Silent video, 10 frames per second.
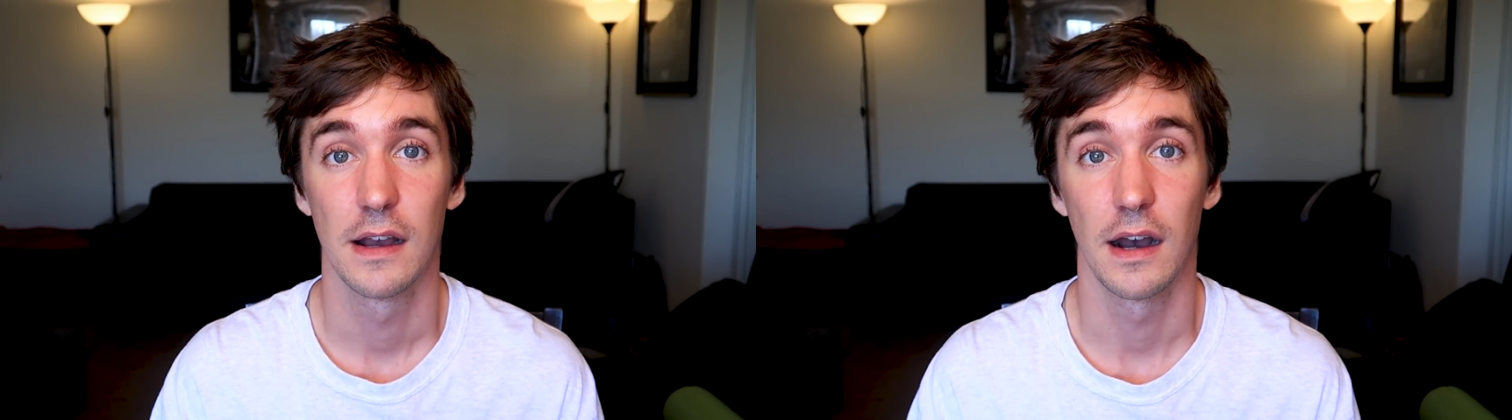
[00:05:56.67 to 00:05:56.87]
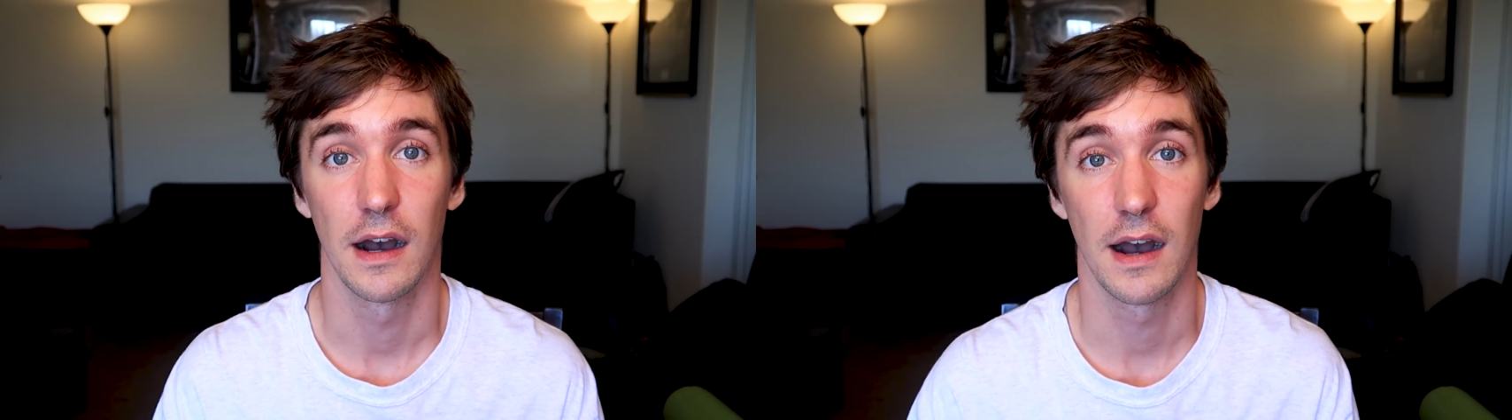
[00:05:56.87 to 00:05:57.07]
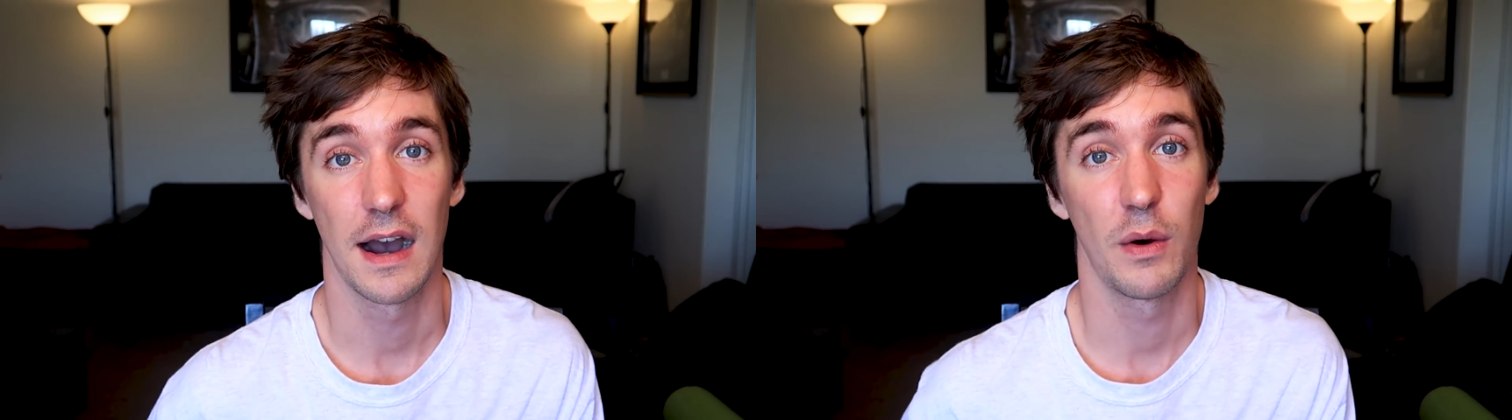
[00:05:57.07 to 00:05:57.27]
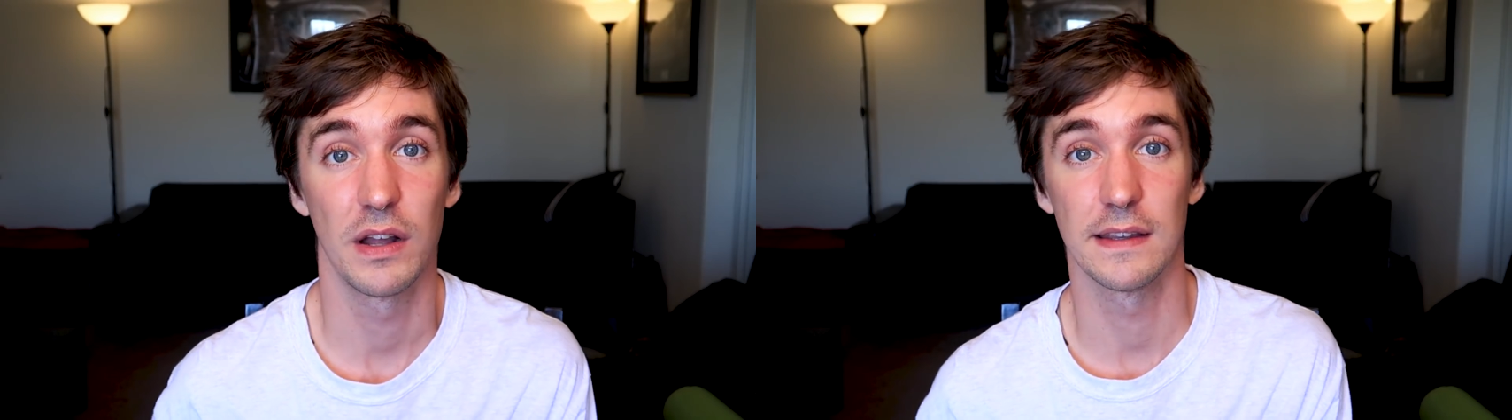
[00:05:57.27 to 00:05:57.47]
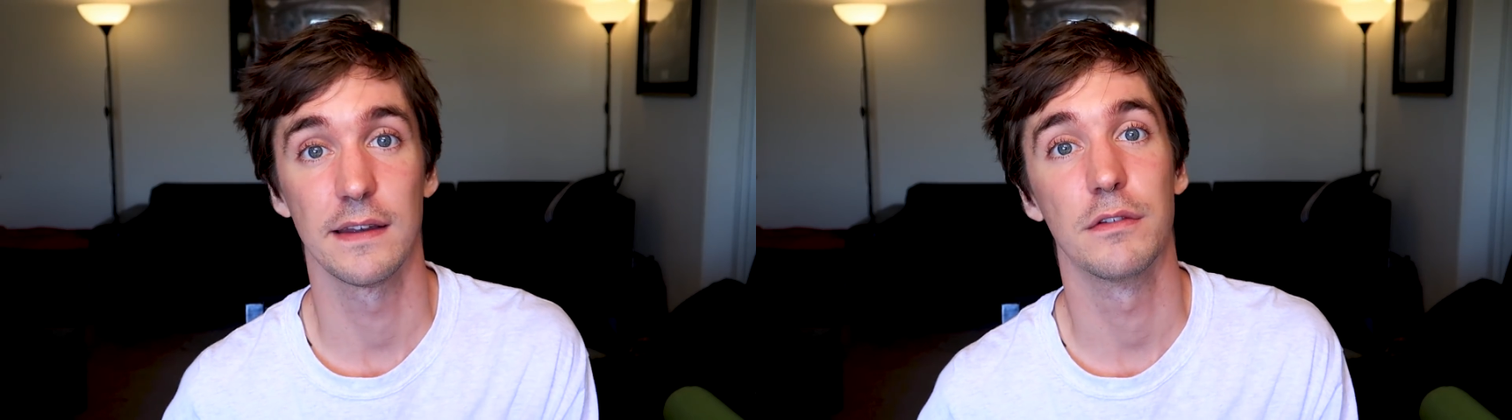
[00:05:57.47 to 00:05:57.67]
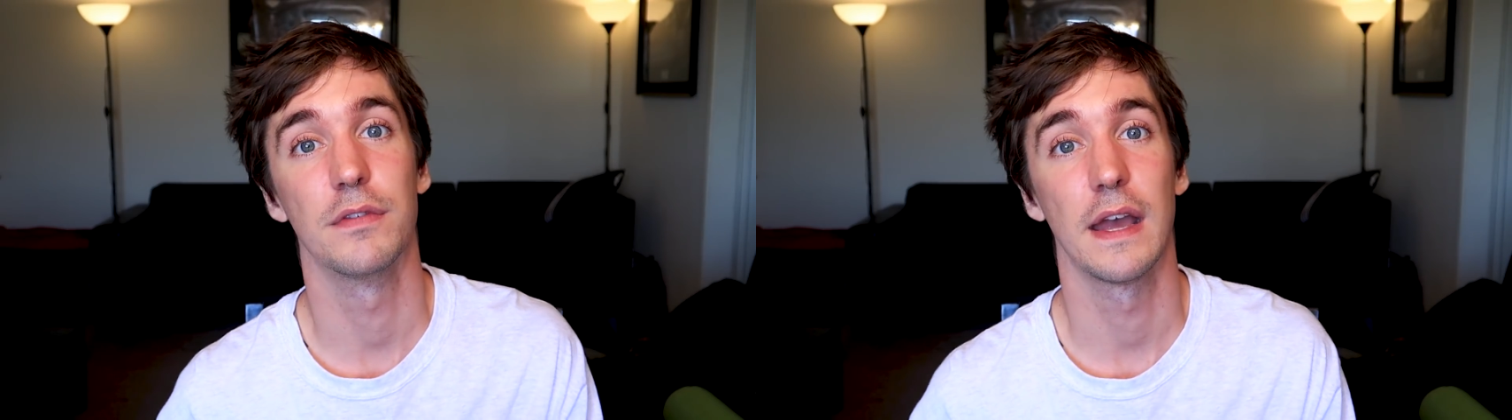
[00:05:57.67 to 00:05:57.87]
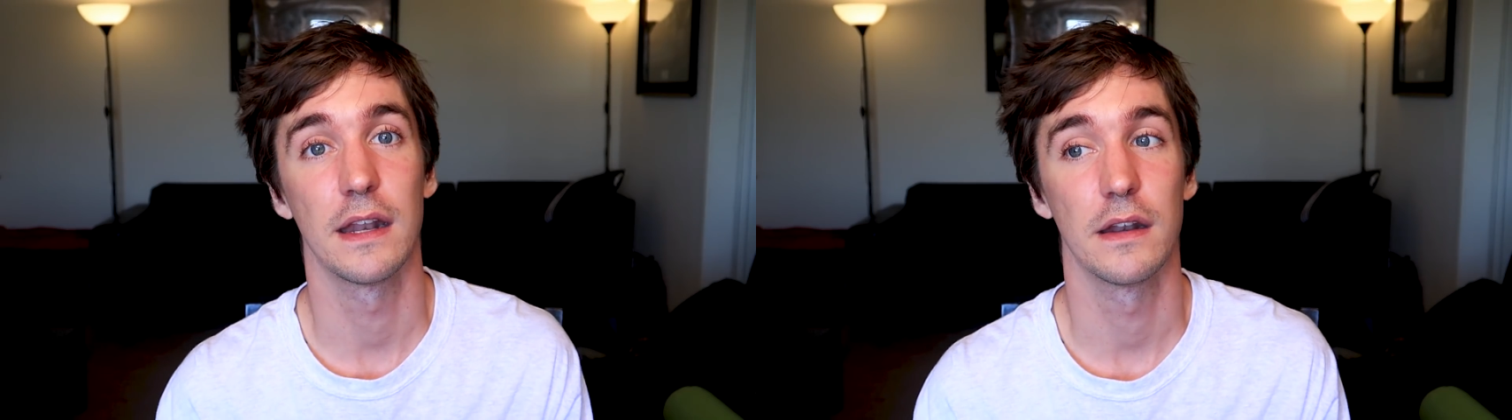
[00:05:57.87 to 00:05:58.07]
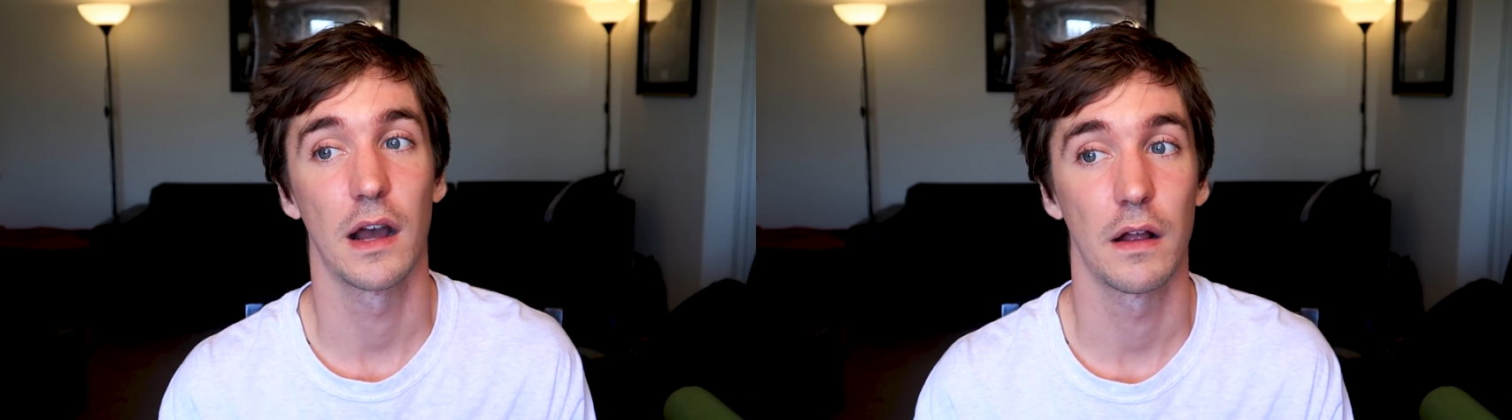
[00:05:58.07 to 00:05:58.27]
uh, how I live
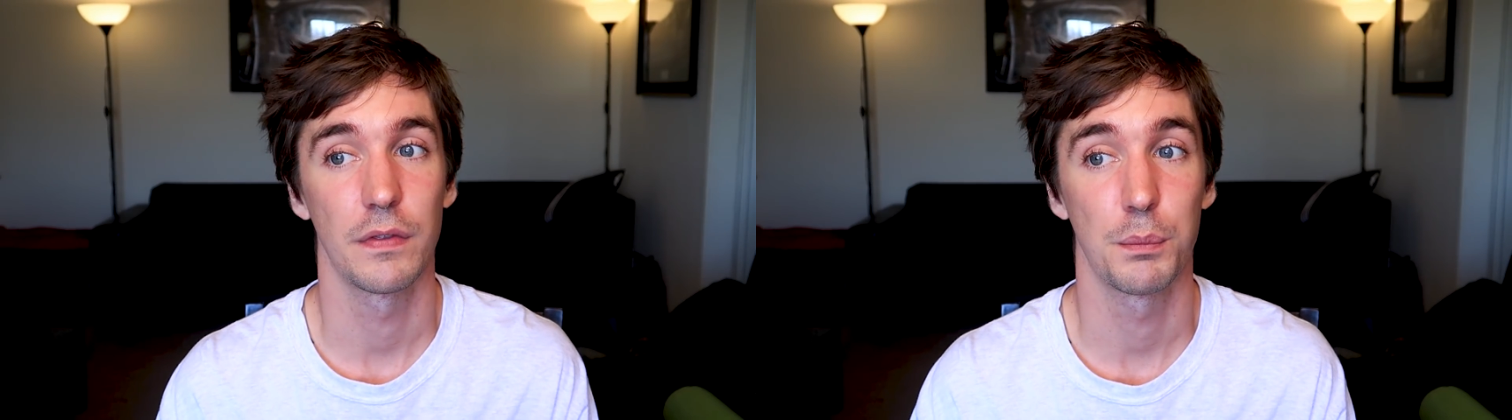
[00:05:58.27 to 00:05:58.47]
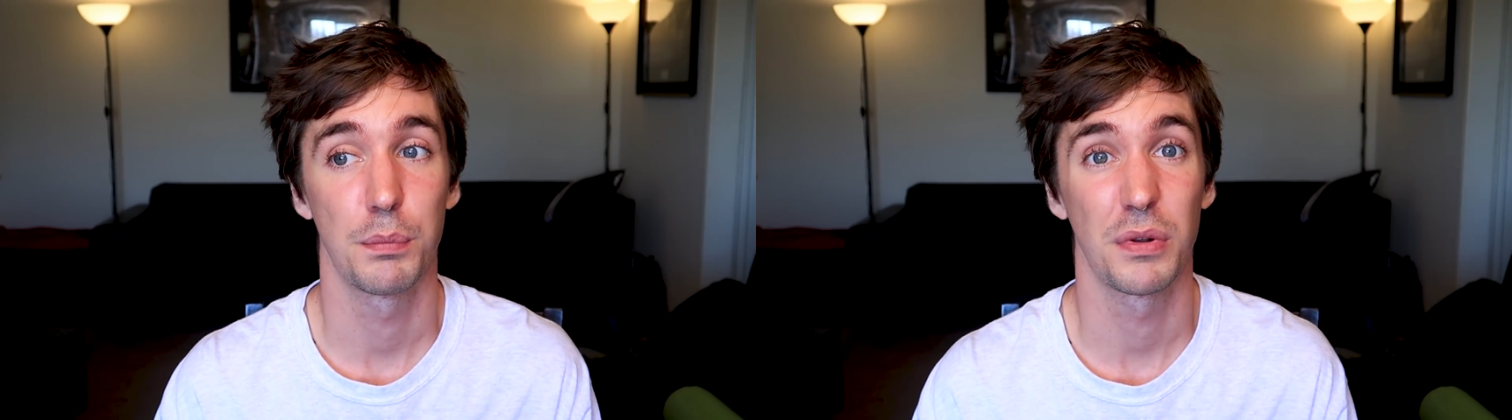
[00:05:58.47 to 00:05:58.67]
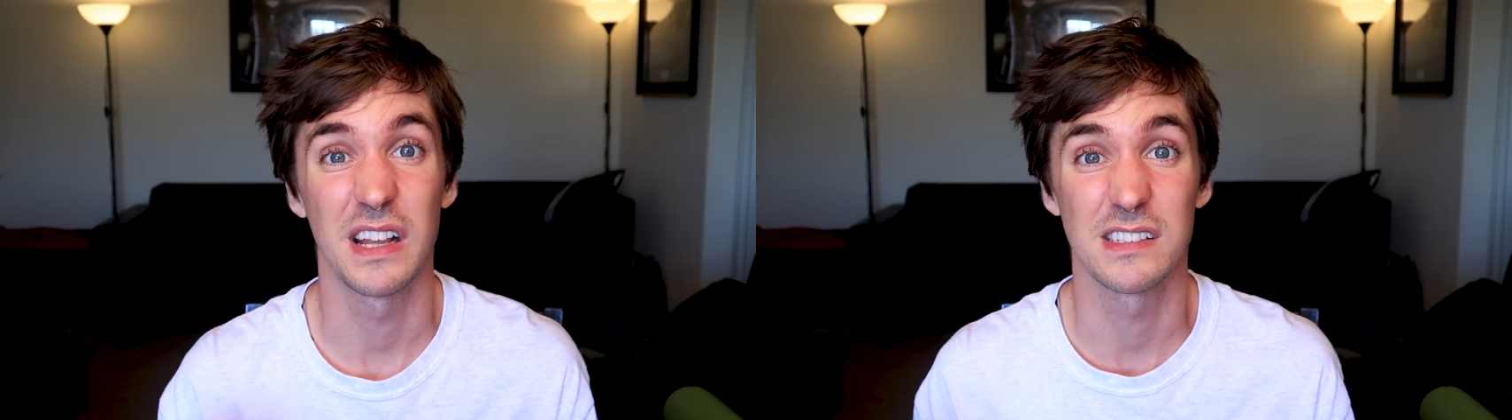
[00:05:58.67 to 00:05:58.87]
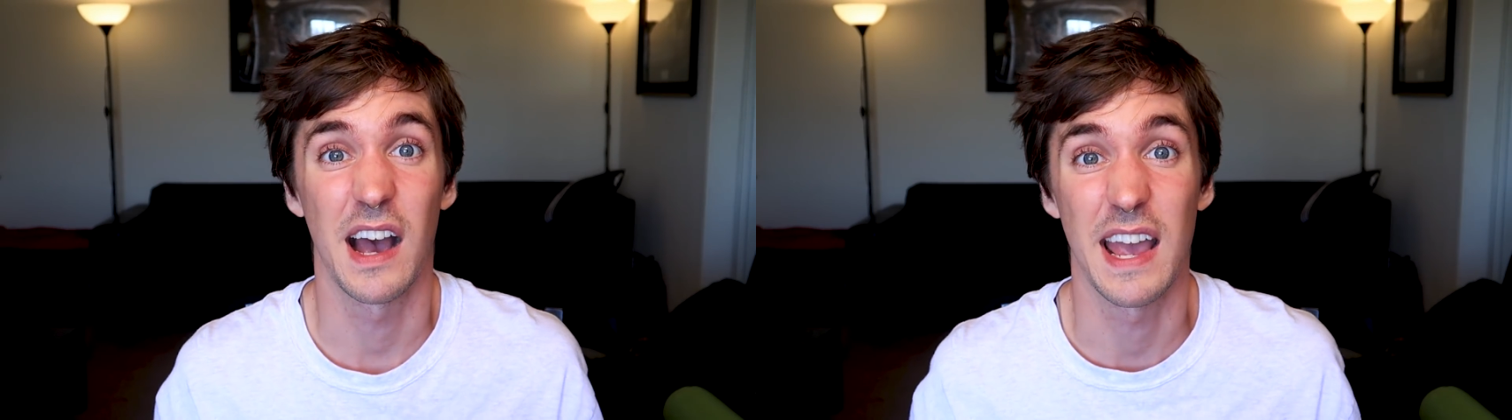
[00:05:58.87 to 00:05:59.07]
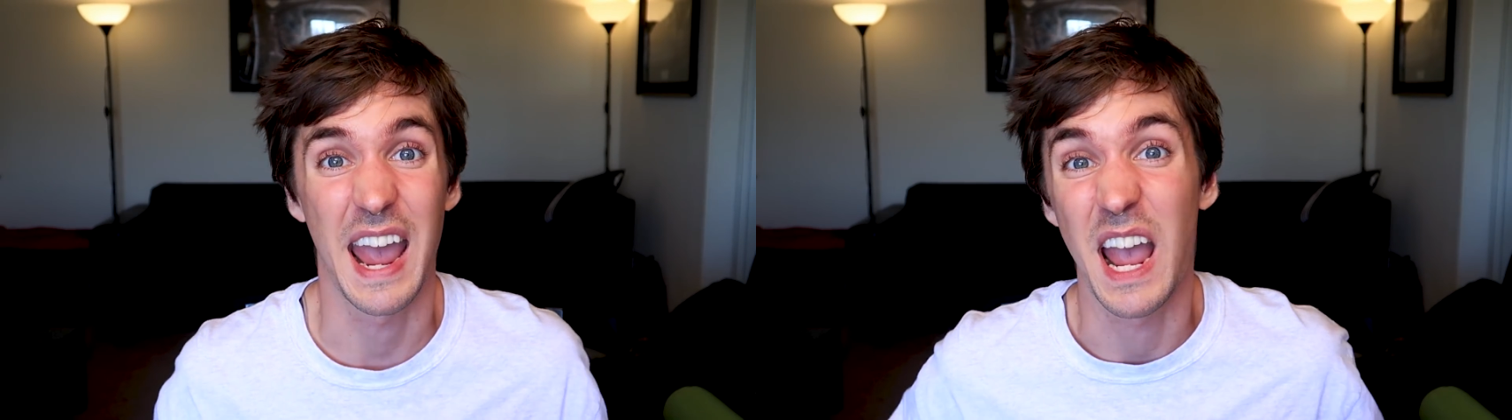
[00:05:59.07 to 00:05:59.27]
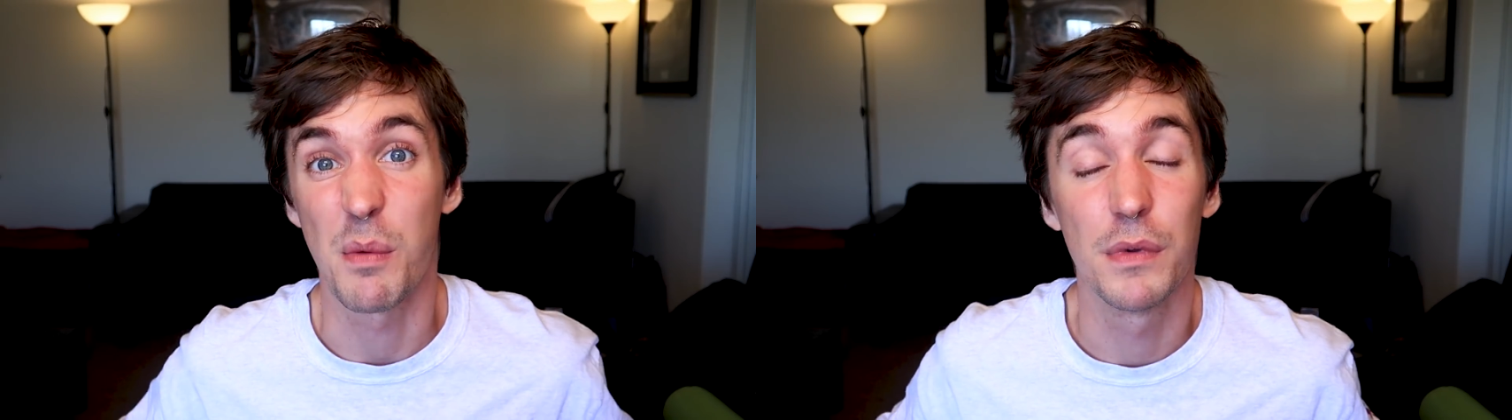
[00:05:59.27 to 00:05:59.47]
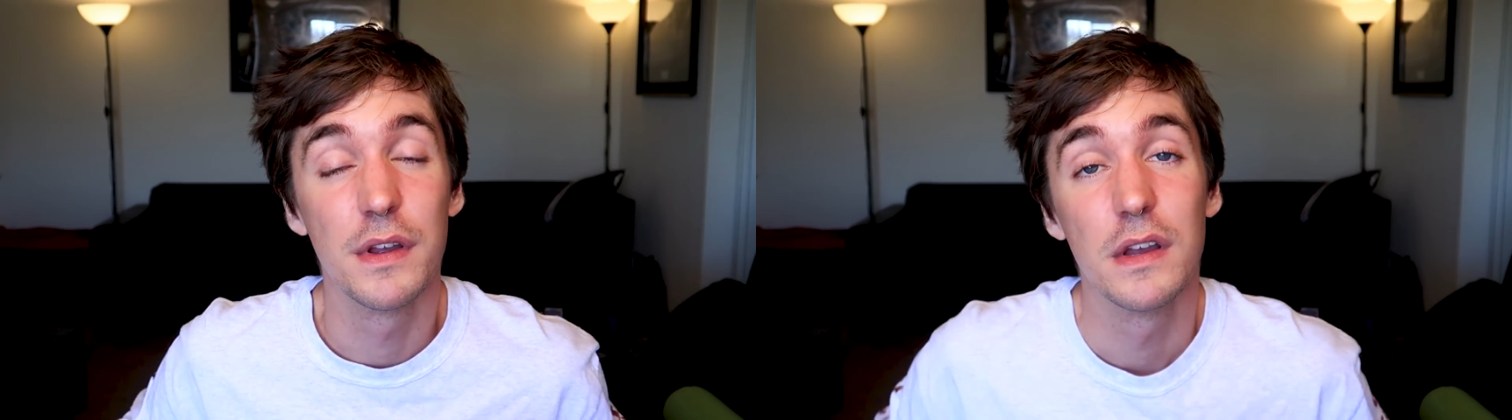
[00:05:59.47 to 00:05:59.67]
and uh, the place I am.